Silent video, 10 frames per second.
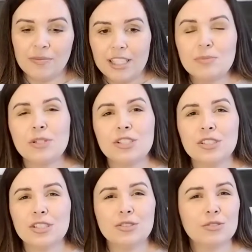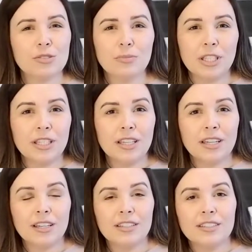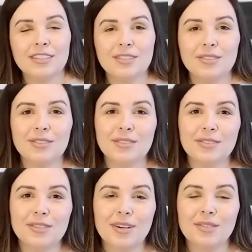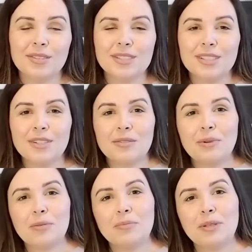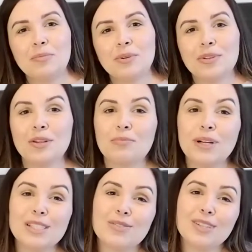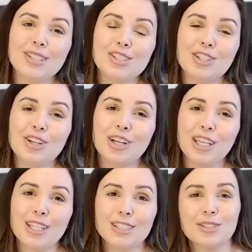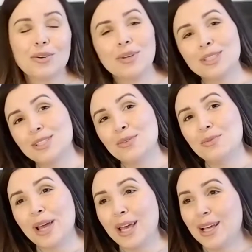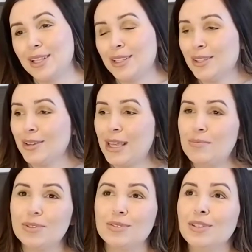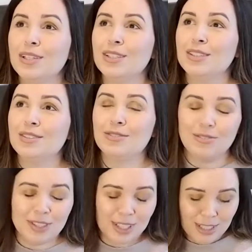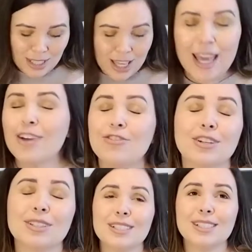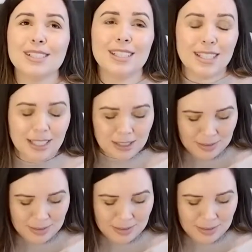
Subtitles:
especially social media. You always hear about people in their breastfeeding journey and it's going so well and they're able to feed effortlessly.